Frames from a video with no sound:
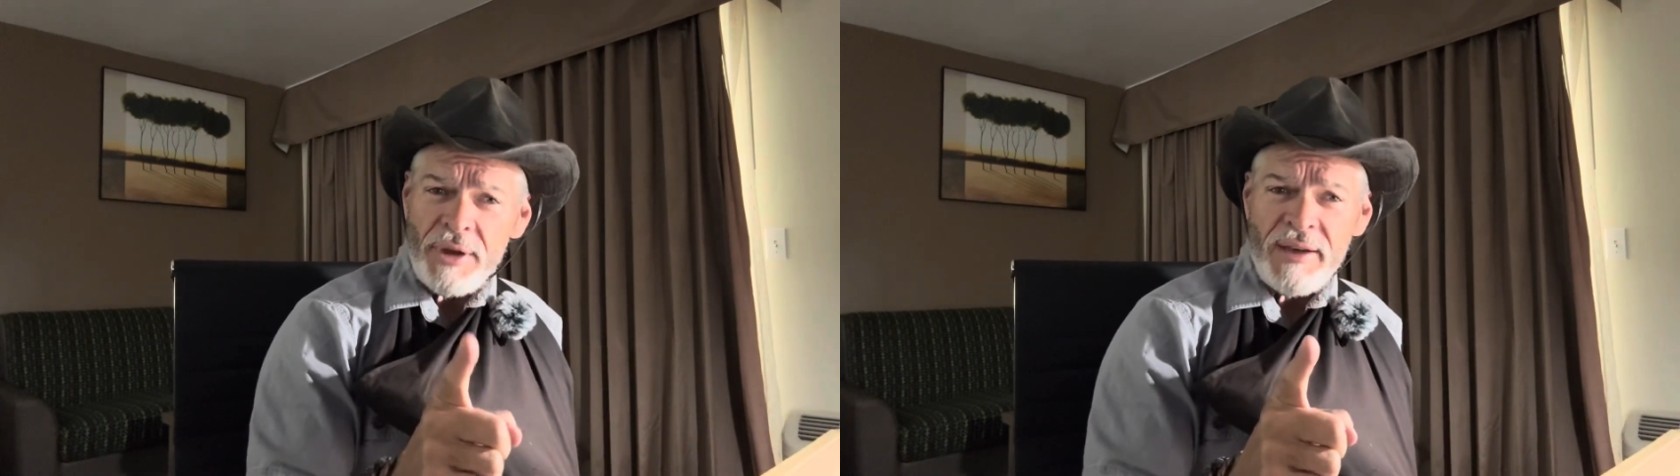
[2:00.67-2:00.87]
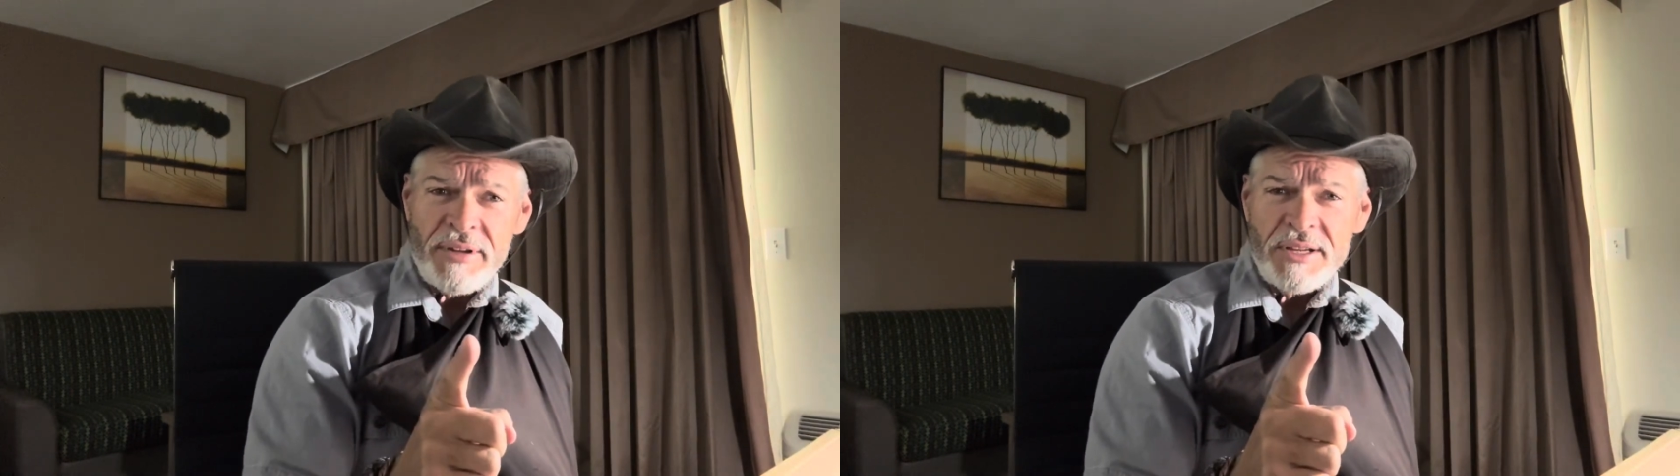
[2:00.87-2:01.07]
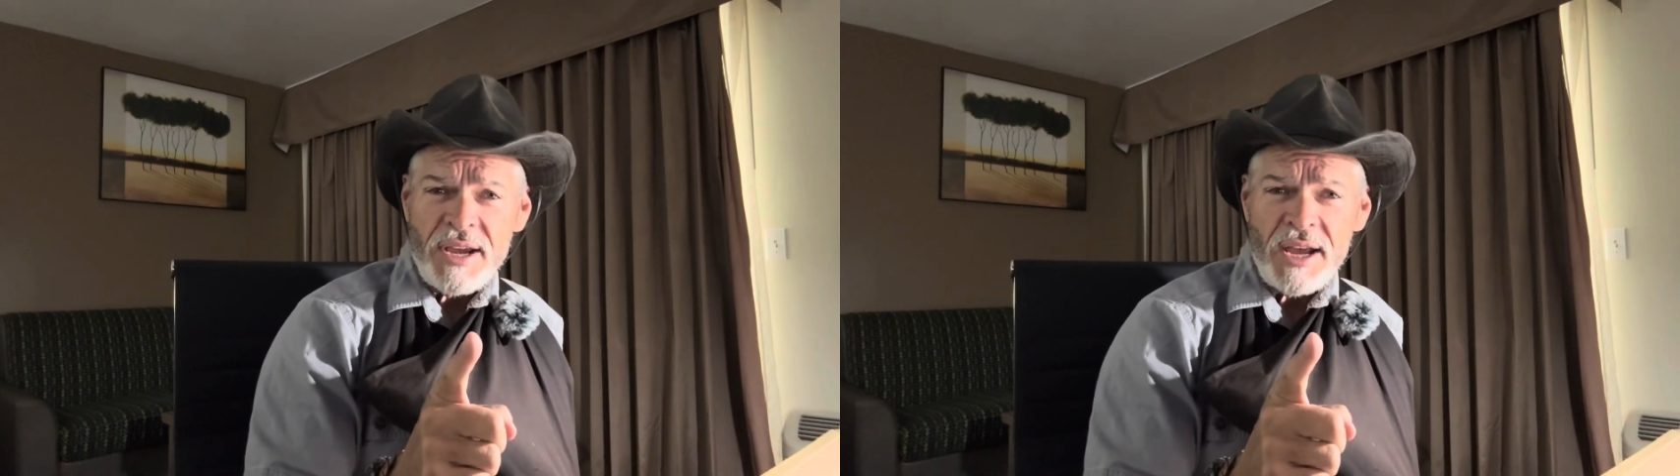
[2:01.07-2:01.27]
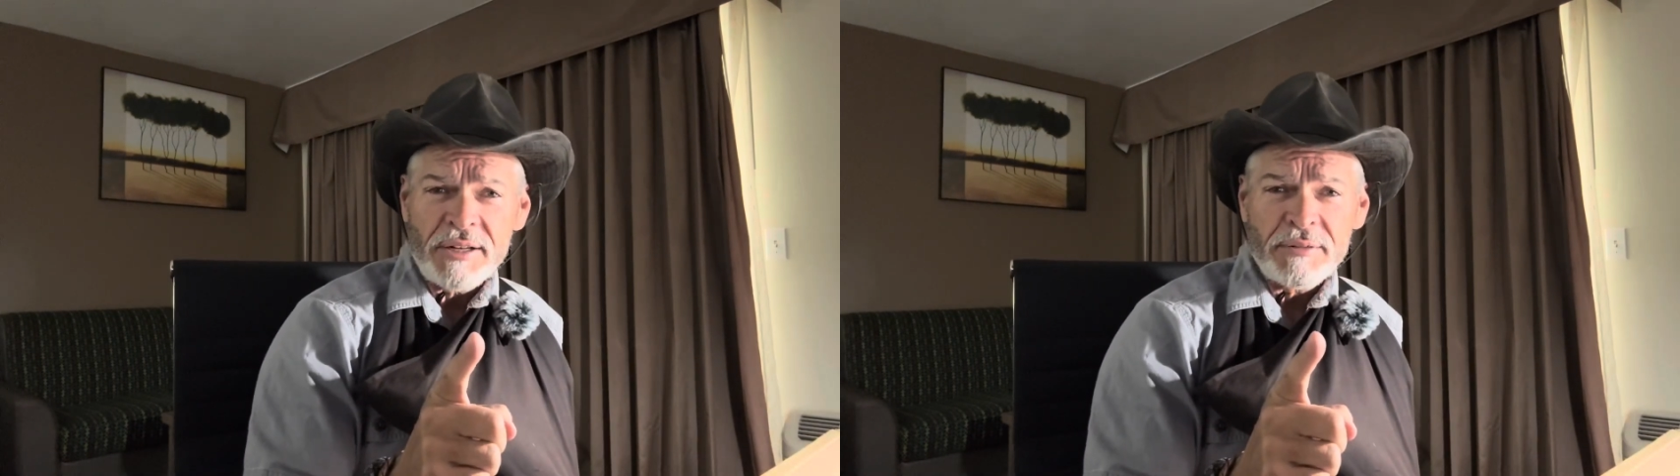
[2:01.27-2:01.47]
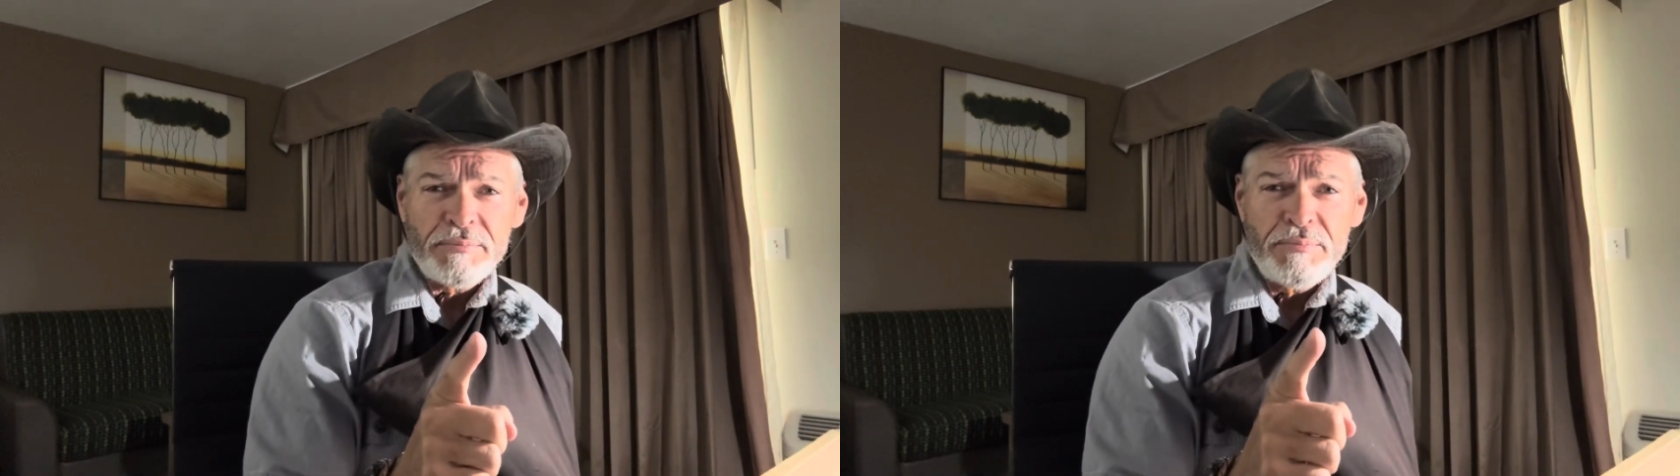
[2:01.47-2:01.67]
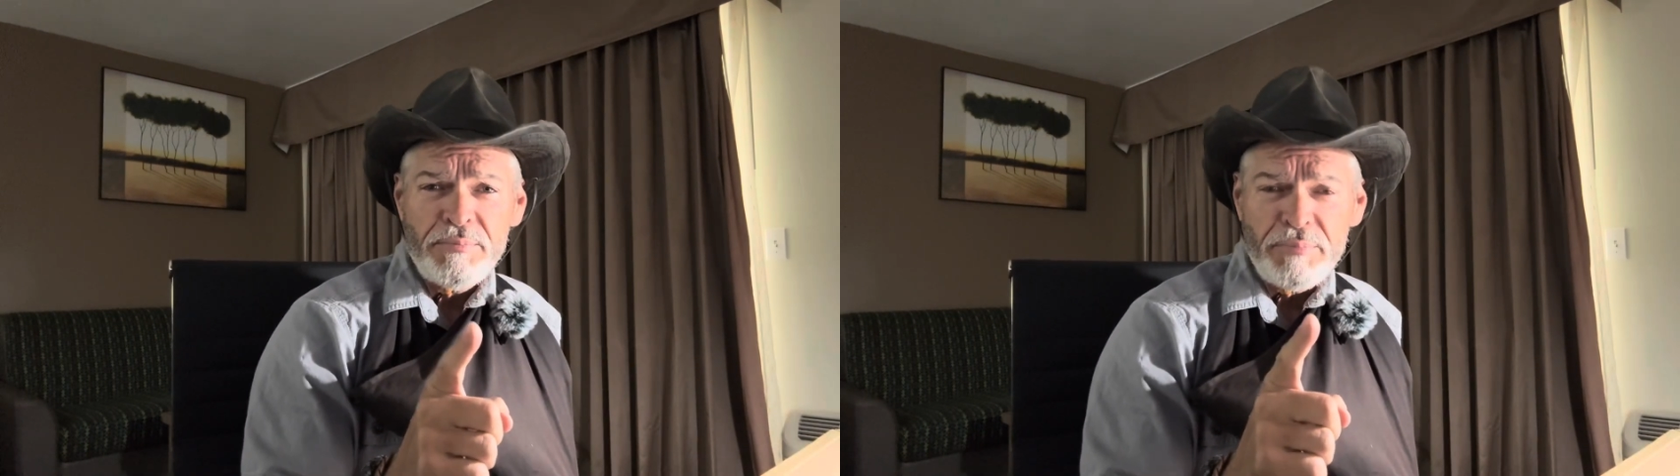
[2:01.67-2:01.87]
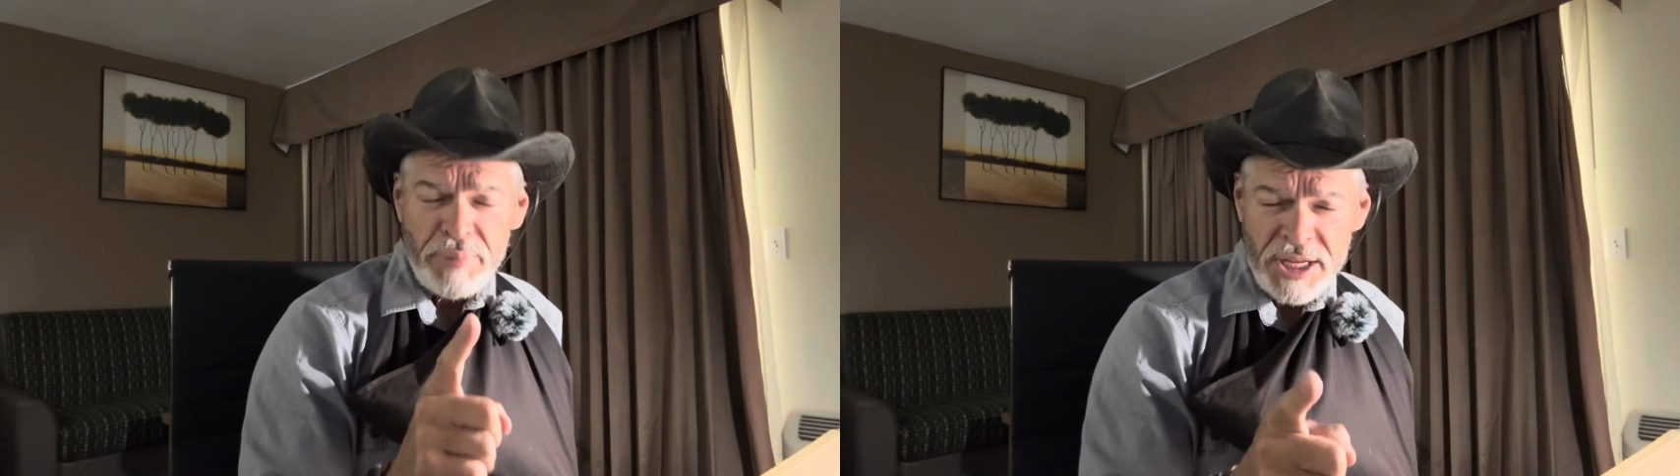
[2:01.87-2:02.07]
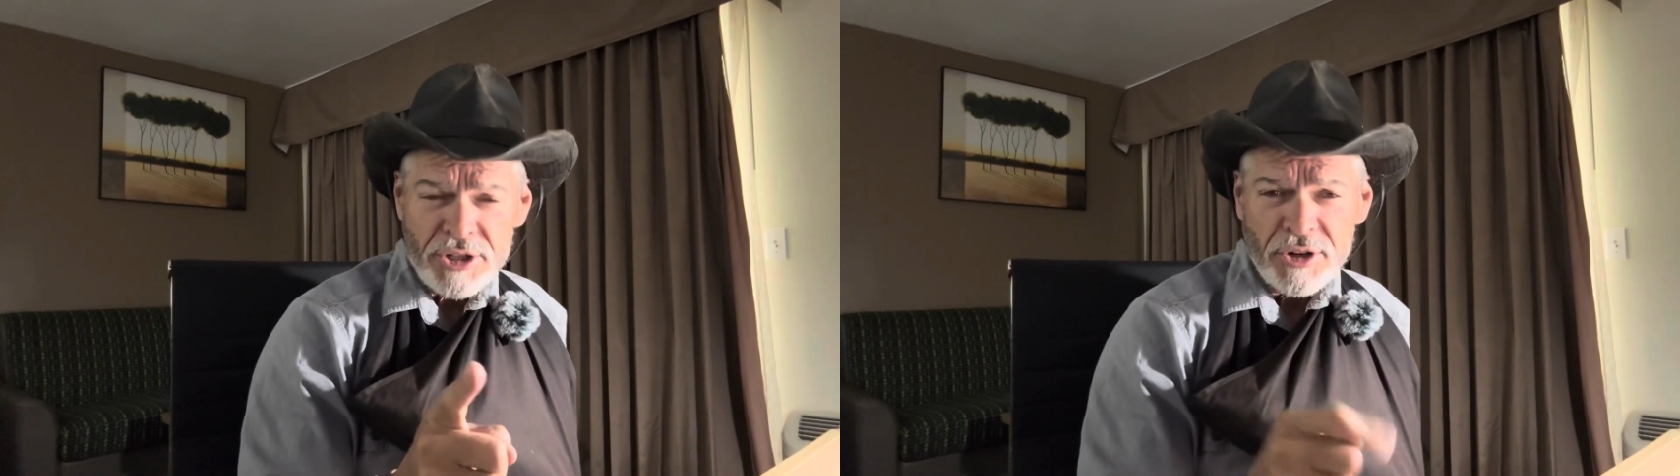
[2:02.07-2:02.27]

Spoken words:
haven't yet, please